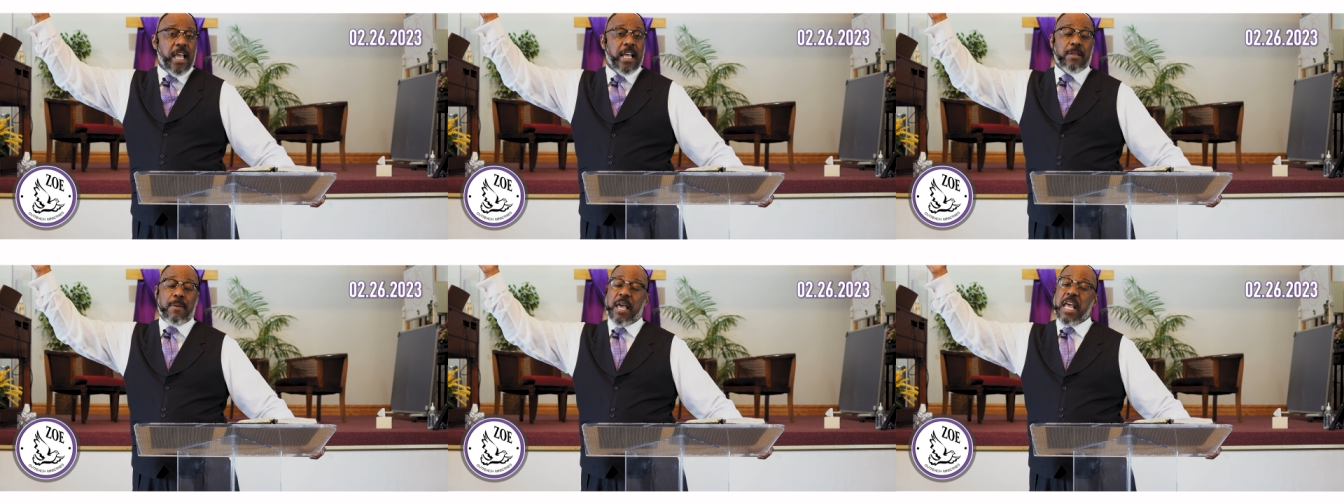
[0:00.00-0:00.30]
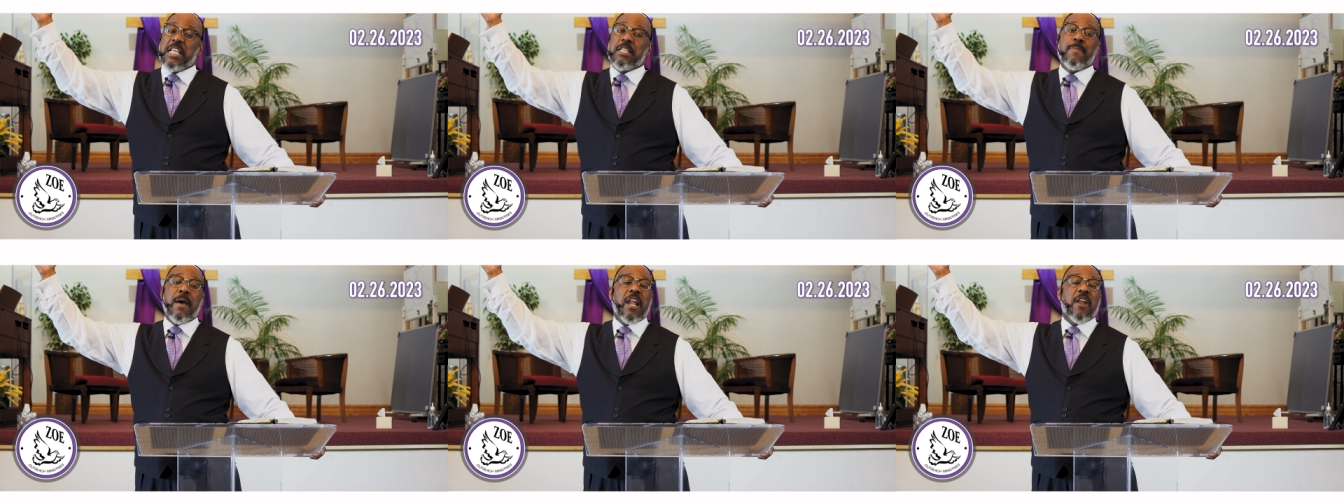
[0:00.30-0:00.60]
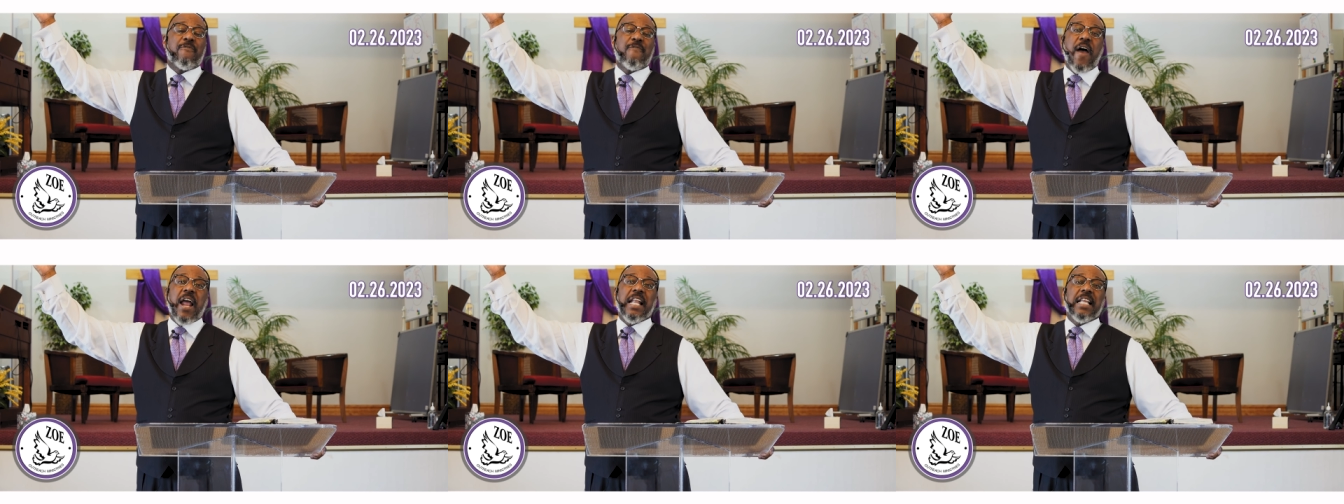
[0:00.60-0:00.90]
As a
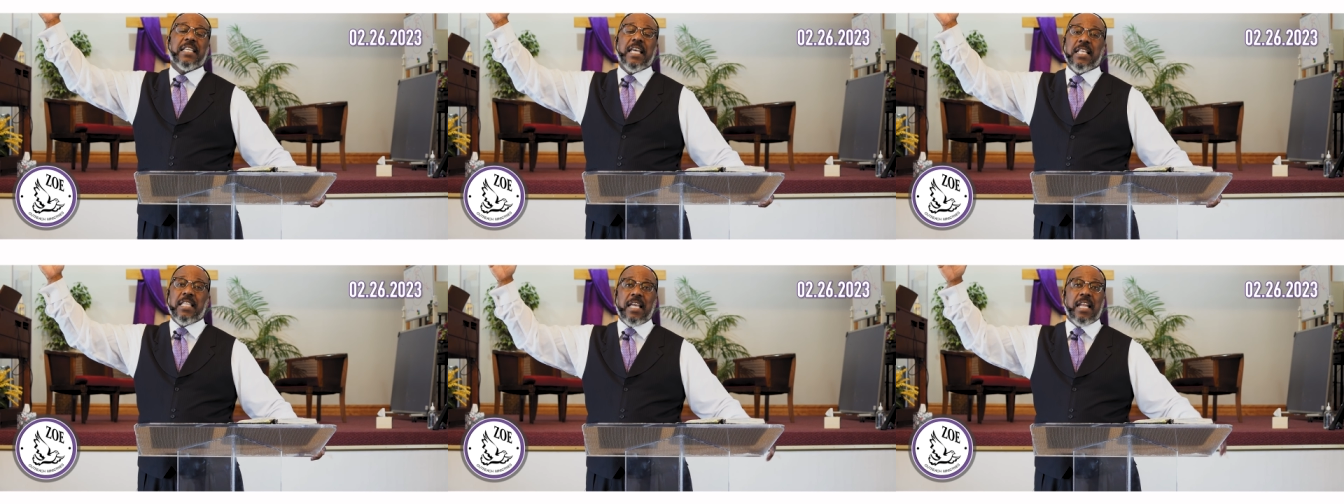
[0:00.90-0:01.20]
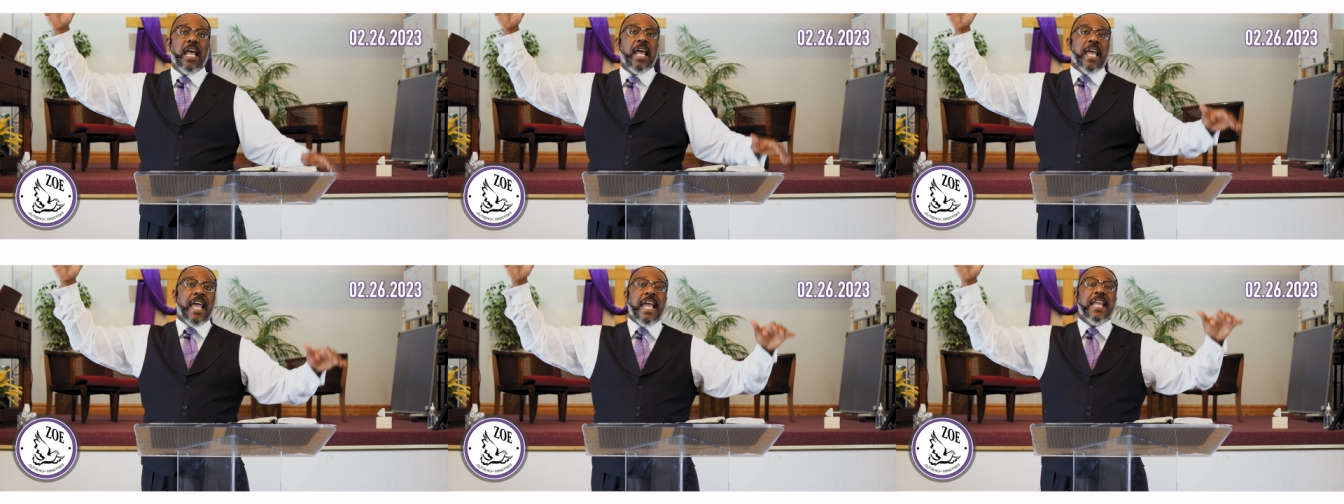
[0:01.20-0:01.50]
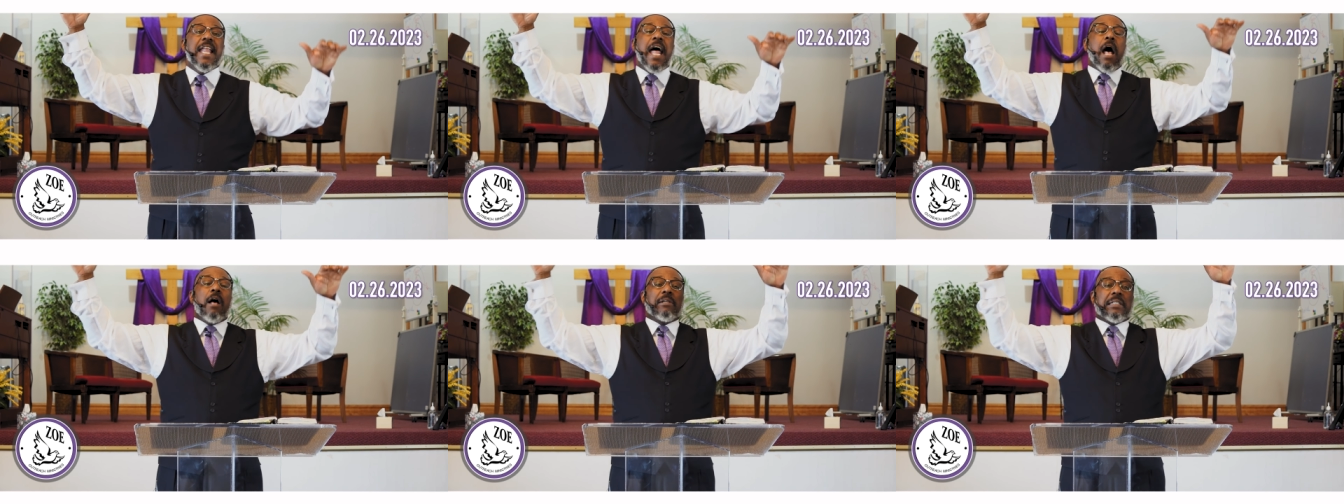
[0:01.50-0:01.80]
matter of fact, he says that
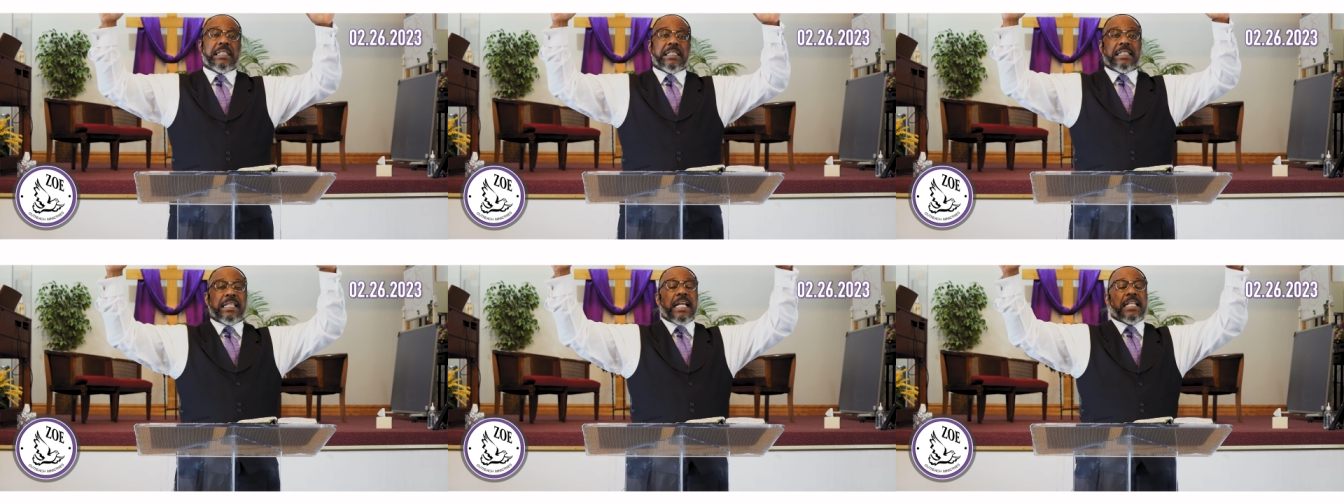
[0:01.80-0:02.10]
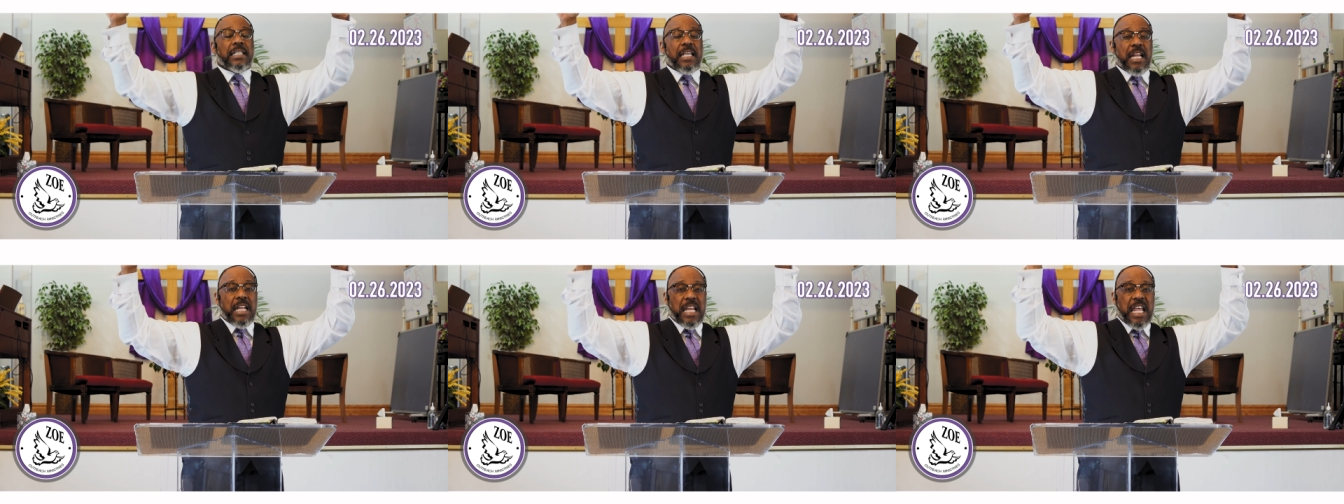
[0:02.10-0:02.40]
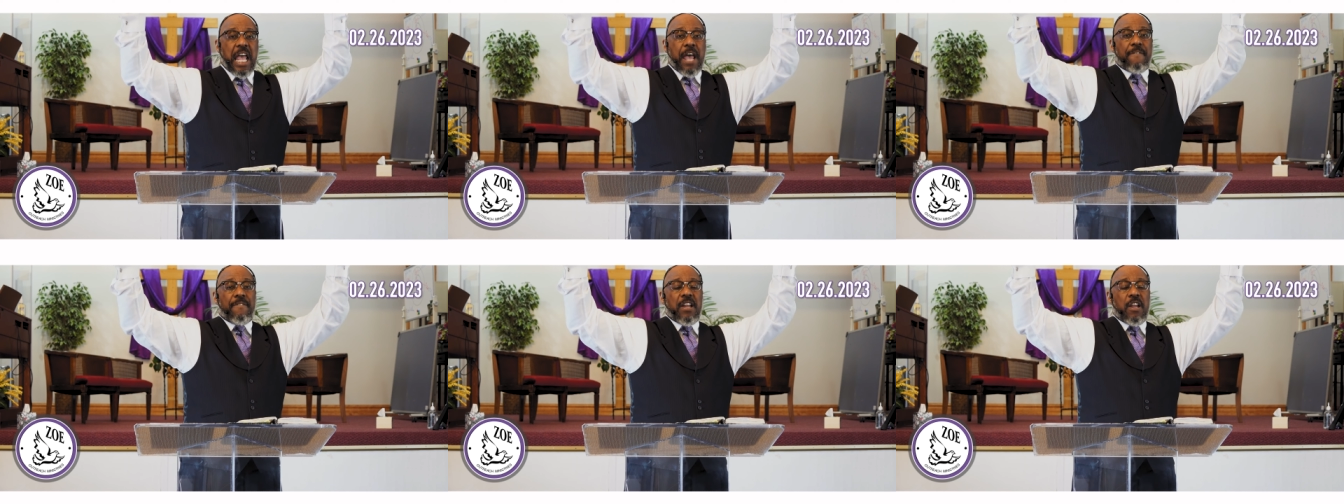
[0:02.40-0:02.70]
he now sits in the
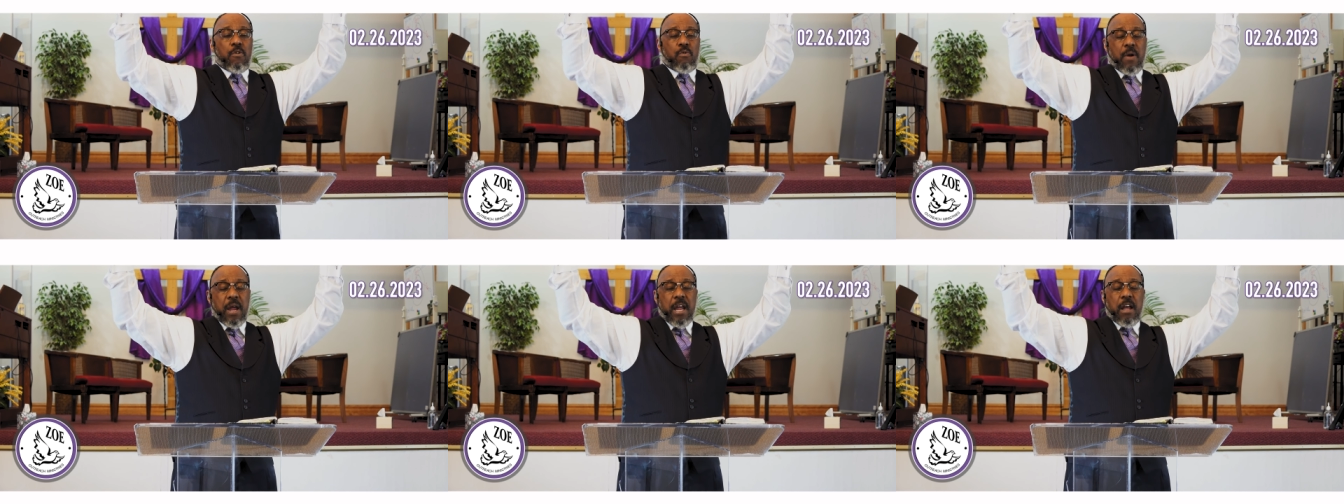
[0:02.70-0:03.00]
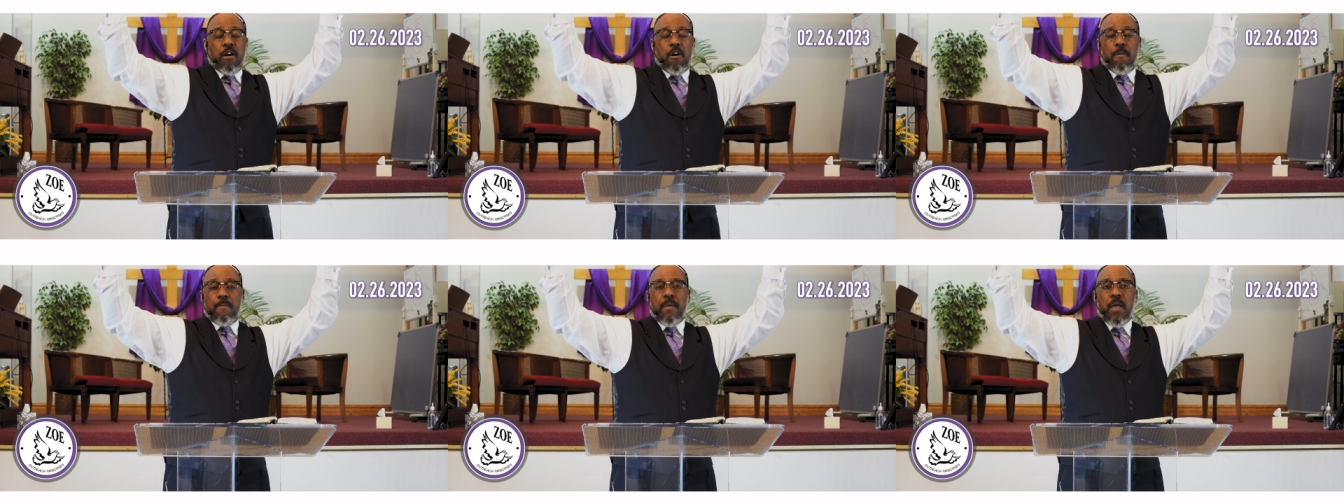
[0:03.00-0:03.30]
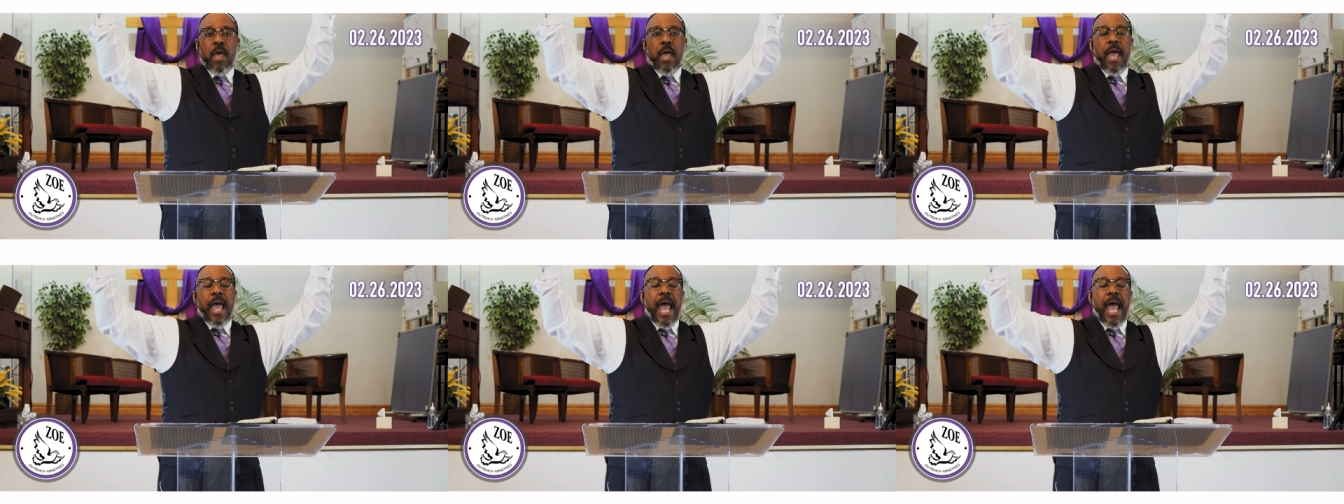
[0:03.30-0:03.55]
heavenly realm